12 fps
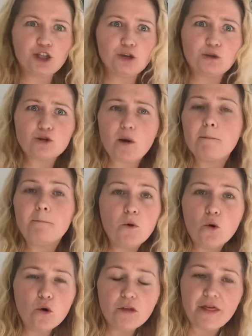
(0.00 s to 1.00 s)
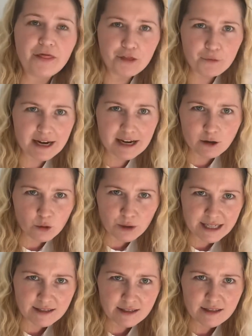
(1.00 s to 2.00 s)
use more than 3
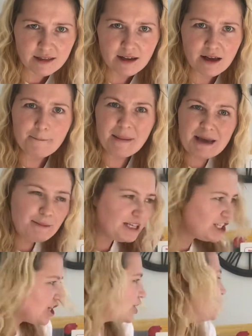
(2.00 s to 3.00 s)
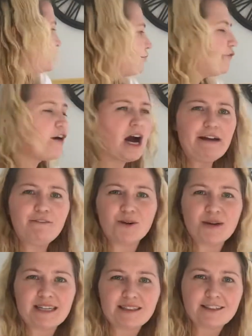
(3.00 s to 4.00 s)
coins. Maybe she can use 5
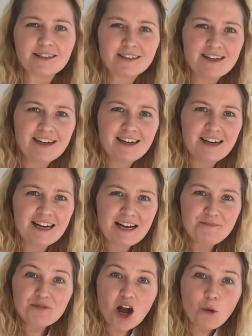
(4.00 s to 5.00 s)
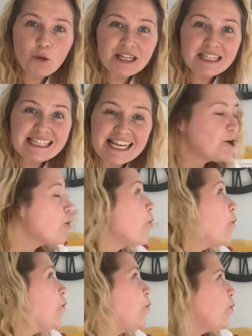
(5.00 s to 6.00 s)
coins. I want to see
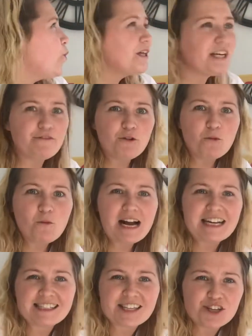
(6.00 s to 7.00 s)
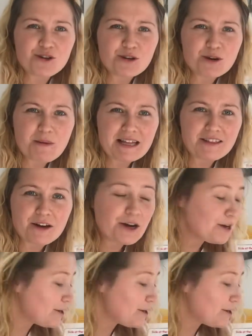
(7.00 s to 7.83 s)
all the different ways that you can make the